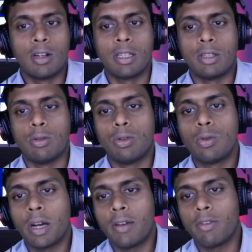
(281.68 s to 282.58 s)
you
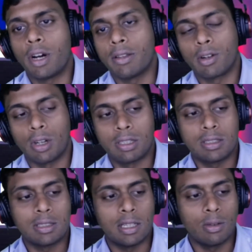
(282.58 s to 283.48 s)
do have your other
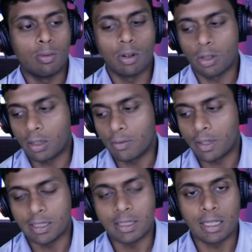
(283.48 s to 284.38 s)
costs that you want to
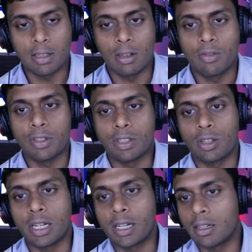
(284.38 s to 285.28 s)
invest in, if it's
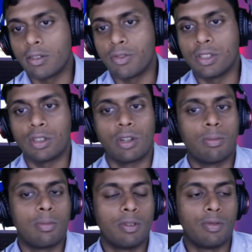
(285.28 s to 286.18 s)
your rental, if it
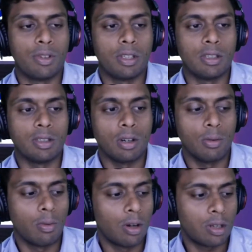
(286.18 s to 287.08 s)
is
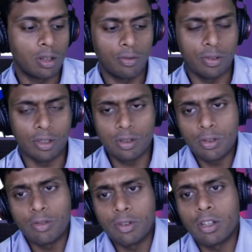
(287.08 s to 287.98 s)
your water, if it is
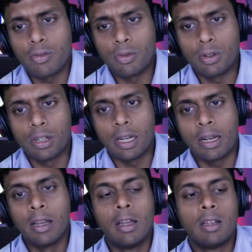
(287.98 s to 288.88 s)
even your food,
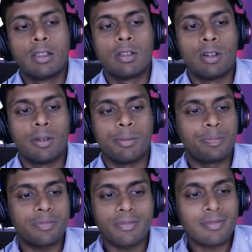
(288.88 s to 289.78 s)
right? So
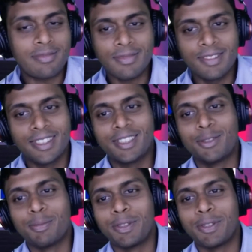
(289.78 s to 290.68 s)
this
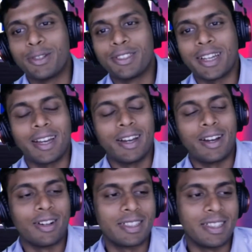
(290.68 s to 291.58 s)
is super news.
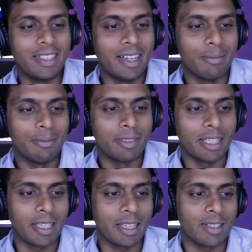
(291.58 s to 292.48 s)
Honestly, I'm
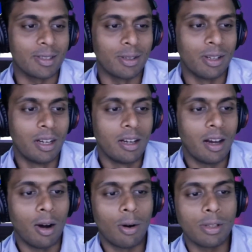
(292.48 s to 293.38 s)
thinking, so
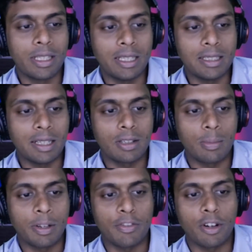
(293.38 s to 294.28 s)
how these are
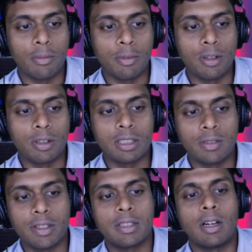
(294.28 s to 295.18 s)
dropping from
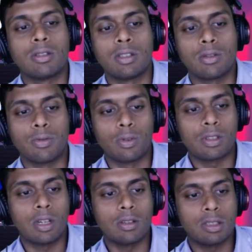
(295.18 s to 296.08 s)
7,000 to
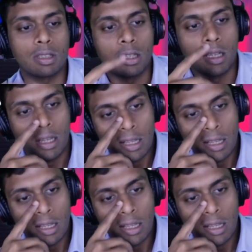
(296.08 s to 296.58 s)
4,000